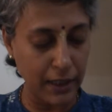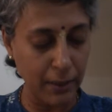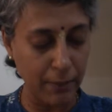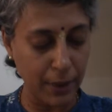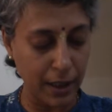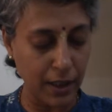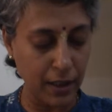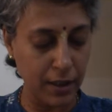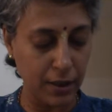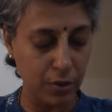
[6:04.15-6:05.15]
the bigger
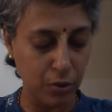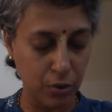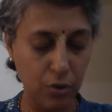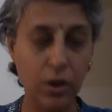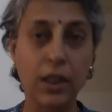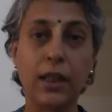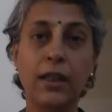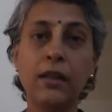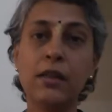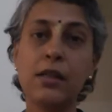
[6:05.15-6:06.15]
Yadu to kill
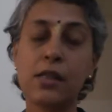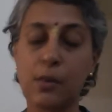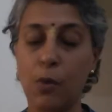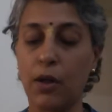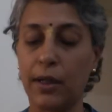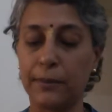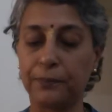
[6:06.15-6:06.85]
the smaller.